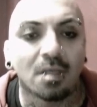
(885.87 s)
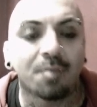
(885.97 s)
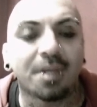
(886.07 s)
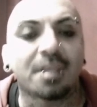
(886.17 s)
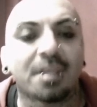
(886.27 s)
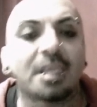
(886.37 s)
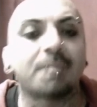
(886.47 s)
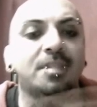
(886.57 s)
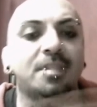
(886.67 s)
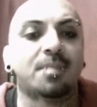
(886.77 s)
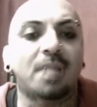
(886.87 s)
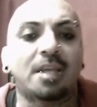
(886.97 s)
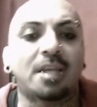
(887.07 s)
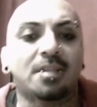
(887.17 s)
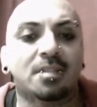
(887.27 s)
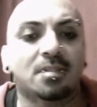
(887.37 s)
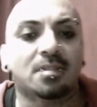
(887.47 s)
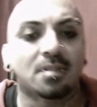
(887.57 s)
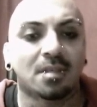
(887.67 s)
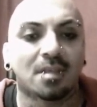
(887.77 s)
but it keeps the planets
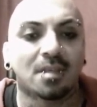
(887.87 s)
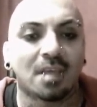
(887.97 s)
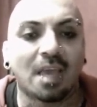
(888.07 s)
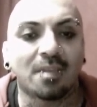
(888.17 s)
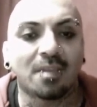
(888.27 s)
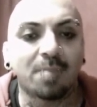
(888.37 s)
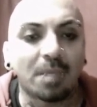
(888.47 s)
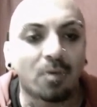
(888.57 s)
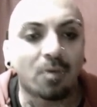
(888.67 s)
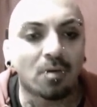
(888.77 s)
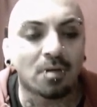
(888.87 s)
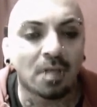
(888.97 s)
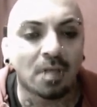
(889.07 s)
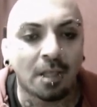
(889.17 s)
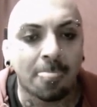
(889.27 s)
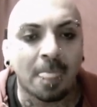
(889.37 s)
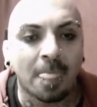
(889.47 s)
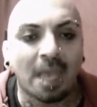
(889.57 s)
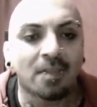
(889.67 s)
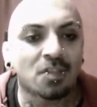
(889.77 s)
and the people
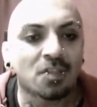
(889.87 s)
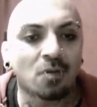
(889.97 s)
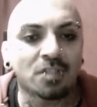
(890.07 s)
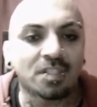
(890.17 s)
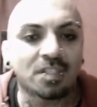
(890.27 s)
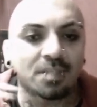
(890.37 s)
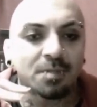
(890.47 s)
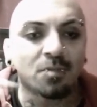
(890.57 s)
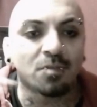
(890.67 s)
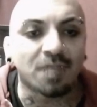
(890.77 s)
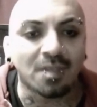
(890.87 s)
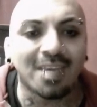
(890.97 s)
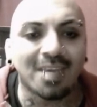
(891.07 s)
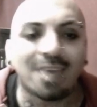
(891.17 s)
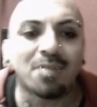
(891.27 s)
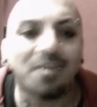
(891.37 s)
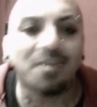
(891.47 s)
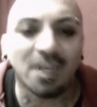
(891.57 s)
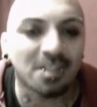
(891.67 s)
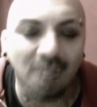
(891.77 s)
and the solar systems moving. You can't, where the
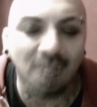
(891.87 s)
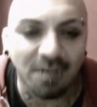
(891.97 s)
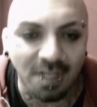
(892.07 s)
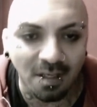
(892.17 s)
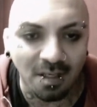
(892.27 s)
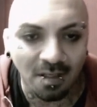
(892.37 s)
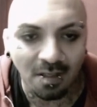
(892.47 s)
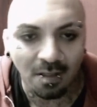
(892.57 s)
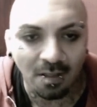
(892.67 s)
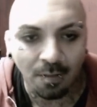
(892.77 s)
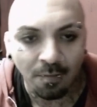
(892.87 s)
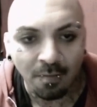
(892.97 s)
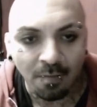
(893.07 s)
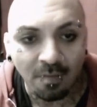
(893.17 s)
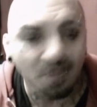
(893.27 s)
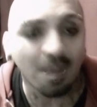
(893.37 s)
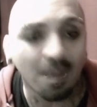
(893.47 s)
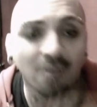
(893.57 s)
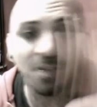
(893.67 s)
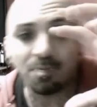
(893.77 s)
fuck is gravity?
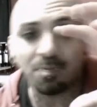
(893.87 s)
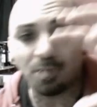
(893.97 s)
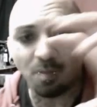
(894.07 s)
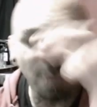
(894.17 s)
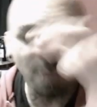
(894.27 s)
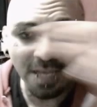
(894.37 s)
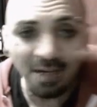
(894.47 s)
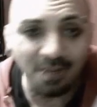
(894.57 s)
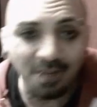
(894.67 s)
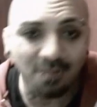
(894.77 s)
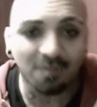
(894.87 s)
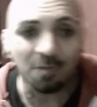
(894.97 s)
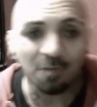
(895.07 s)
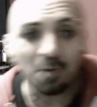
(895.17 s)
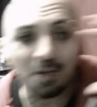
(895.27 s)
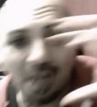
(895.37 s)
Somehow this little planet is floating